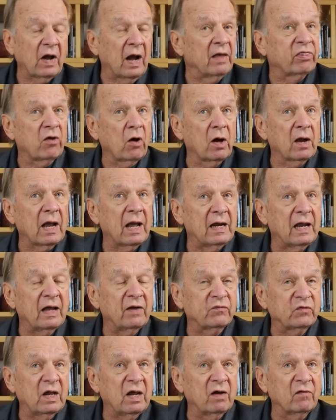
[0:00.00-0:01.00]
I thought I'd
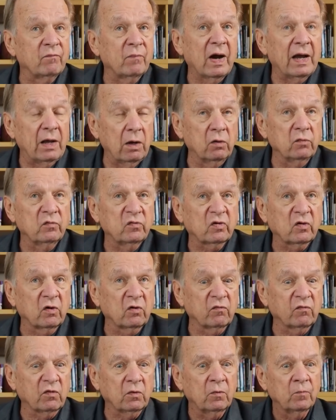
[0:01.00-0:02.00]
have to have my own
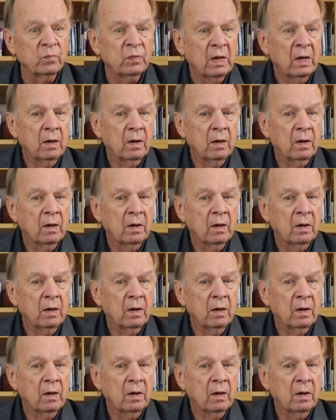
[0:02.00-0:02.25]
server.